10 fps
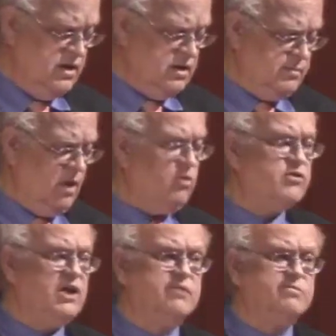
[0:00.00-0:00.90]
the Beowulf
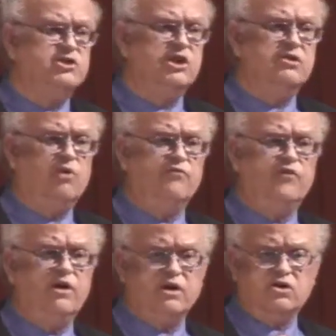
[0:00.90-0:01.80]
class machines, while
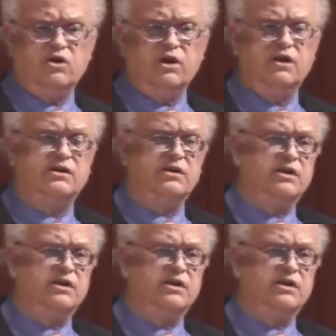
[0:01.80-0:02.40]
very good at uh,